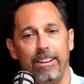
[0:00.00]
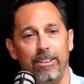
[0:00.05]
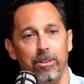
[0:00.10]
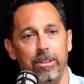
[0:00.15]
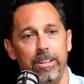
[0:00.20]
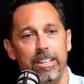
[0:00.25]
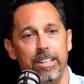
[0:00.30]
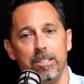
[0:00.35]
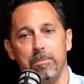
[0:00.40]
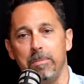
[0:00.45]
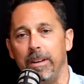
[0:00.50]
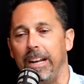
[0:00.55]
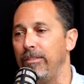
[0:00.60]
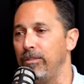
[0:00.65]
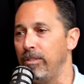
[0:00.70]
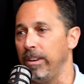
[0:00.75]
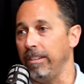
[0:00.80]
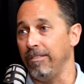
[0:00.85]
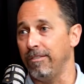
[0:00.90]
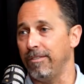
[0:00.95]
I don't know what it is, but
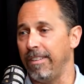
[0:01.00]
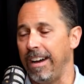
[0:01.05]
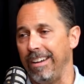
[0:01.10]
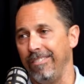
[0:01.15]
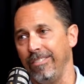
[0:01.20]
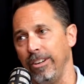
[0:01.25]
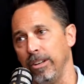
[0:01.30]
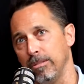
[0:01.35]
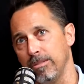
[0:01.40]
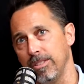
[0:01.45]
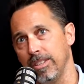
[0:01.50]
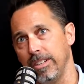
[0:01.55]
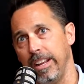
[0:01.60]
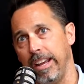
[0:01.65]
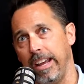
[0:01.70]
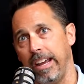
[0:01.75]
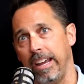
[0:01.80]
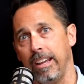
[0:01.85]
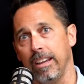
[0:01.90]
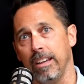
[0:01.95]
I've written 5 notes a
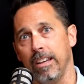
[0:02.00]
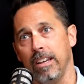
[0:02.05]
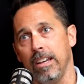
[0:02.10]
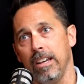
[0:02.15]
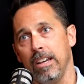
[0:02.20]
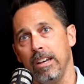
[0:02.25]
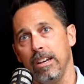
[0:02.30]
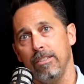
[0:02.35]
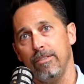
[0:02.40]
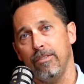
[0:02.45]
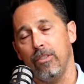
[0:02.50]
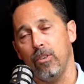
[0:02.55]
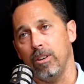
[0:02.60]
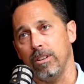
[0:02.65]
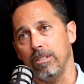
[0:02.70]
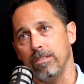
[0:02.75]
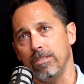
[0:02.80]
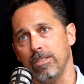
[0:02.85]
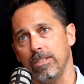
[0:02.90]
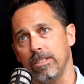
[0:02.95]
day
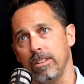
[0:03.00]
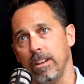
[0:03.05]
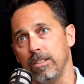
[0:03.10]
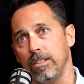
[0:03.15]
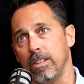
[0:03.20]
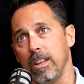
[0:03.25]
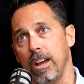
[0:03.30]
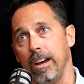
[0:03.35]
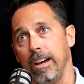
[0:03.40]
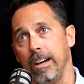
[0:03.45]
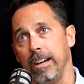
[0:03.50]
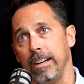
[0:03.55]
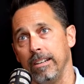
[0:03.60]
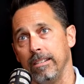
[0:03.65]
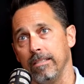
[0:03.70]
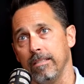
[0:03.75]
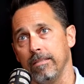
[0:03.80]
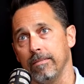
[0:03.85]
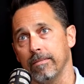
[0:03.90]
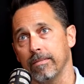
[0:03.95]
for
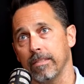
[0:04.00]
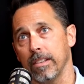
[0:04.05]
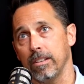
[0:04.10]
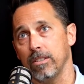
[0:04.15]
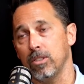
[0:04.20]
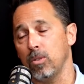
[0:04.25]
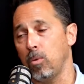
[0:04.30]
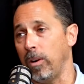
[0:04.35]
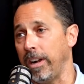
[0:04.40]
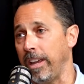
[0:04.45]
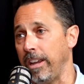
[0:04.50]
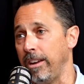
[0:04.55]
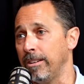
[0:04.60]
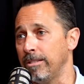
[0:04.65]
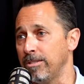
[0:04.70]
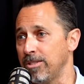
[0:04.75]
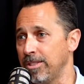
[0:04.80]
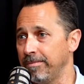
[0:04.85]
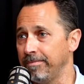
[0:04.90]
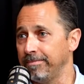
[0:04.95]
20
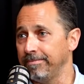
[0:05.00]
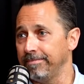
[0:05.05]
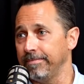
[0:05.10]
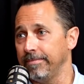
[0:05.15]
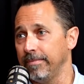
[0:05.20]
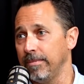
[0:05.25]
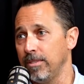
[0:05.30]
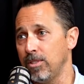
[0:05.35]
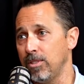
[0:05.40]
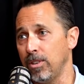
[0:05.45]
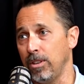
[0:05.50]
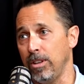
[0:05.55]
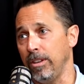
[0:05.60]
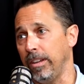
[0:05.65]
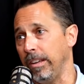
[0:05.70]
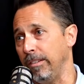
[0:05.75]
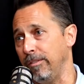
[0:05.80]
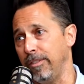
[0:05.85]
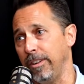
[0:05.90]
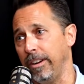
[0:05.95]
years. So you
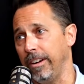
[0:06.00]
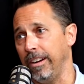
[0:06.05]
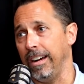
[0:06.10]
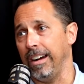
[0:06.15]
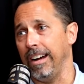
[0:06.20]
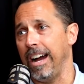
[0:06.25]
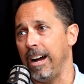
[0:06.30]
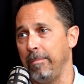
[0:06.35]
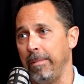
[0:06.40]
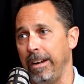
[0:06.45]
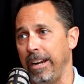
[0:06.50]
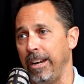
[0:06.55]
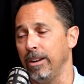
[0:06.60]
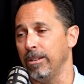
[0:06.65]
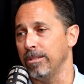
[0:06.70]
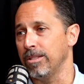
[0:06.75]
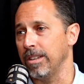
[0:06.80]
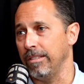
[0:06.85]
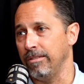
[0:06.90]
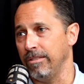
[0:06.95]
could figure out how many
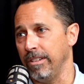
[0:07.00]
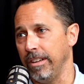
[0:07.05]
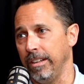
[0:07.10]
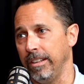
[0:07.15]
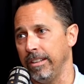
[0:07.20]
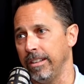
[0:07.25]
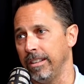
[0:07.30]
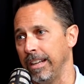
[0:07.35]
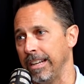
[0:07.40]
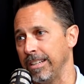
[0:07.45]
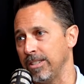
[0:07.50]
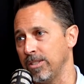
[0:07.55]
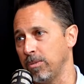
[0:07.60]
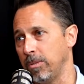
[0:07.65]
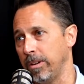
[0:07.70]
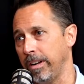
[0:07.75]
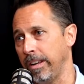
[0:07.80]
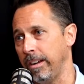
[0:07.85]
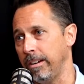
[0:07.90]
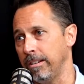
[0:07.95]
notes I've written in the last
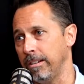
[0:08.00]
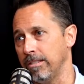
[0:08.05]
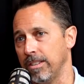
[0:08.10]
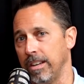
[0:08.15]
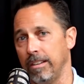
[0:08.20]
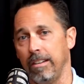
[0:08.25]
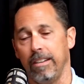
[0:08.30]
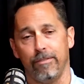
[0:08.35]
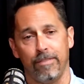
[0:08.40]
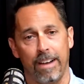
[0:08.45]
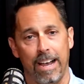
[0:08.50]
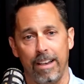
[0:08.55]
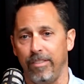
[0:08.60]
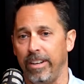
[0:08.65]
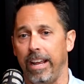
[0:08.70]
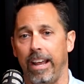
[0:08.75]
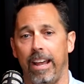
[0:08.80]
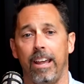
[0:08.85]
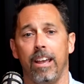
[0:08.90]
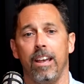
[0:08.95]
20 years. 5 a
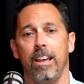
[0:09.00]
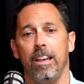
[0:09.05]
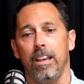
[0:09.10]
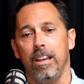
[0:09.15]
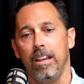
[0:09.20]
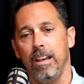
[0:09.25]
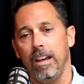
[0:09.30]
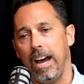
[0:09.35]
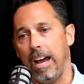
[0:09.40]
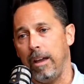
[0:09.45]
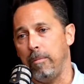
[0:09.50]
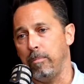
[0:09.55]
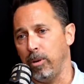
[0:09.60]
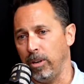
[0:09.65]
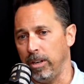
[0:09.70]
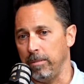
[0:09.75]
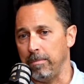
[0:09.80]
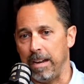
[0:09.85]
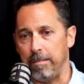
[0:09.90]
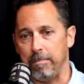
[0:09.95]
day. I
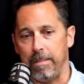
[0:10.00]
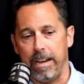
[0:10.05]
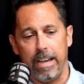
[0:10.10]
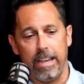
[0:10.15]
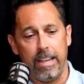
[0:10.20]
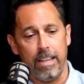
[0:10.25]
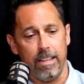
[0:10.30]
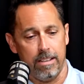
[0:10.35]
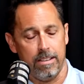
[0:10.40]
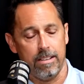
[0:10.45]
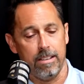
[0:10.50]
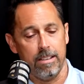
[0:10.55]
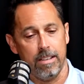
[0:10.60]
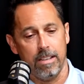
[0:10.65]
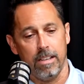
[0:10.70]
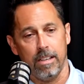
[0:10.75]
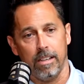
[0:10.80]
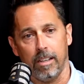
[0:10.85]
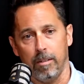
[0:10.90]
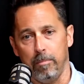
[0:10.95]
put them on my
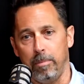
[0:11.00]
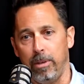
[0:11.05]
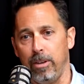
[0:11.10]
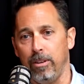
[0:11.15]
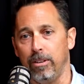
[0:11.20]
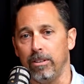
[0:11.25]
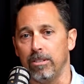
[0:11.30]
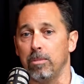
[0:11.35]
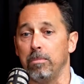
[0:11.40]
computer.